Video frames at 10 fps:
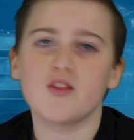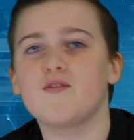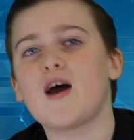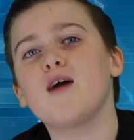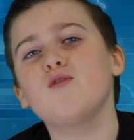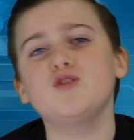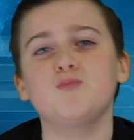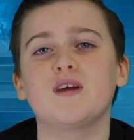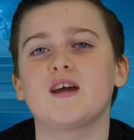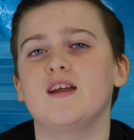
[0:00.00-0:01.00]
The virus
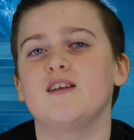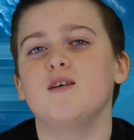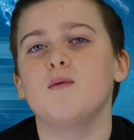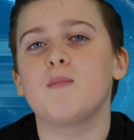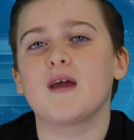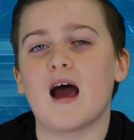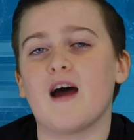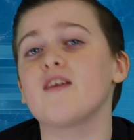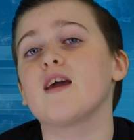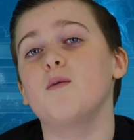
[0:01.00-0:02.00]
began
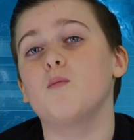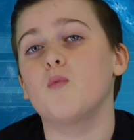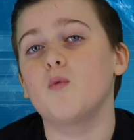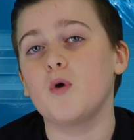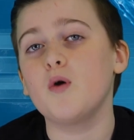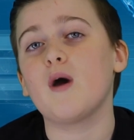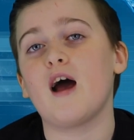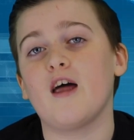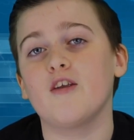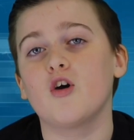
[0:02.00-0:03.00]
in
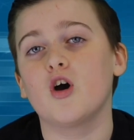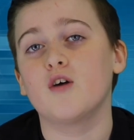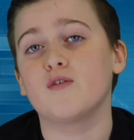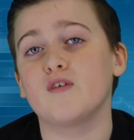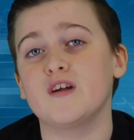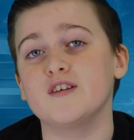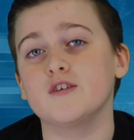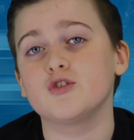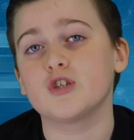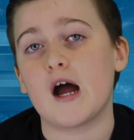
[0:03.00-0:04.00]
Wuhan over
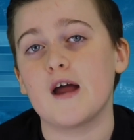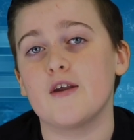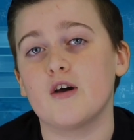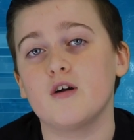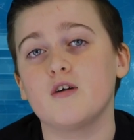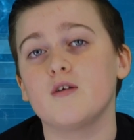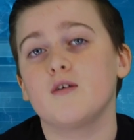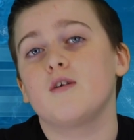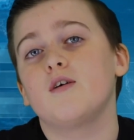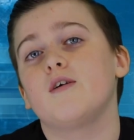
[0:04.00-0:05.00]
in China.
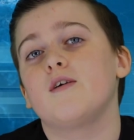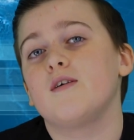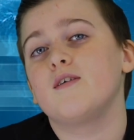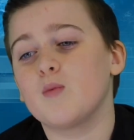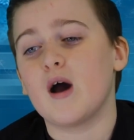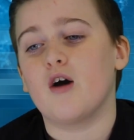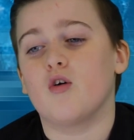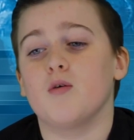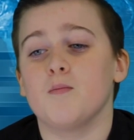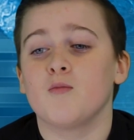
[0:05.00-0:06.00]

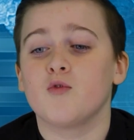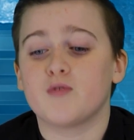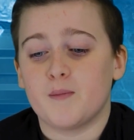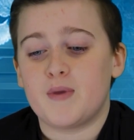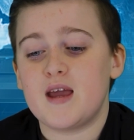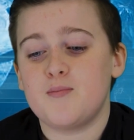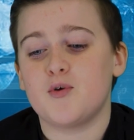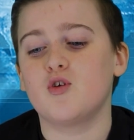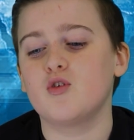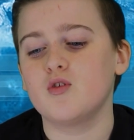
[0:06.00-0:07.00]
Well, from
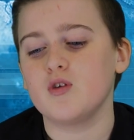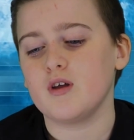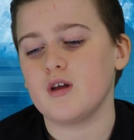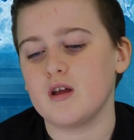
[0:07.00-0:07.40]
people,